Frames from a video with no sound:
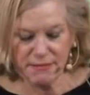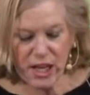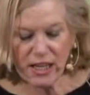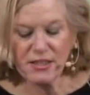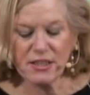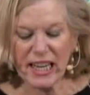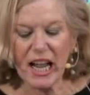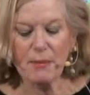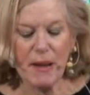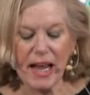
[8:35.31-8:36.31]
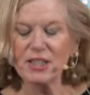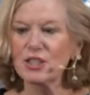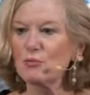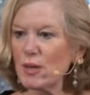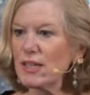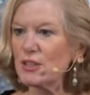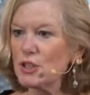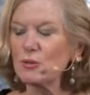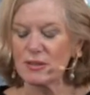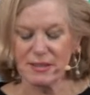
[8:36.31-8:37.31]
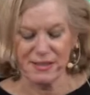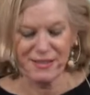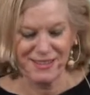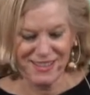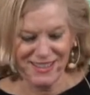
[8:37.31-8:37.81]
yes, I got passion. What do you do with it?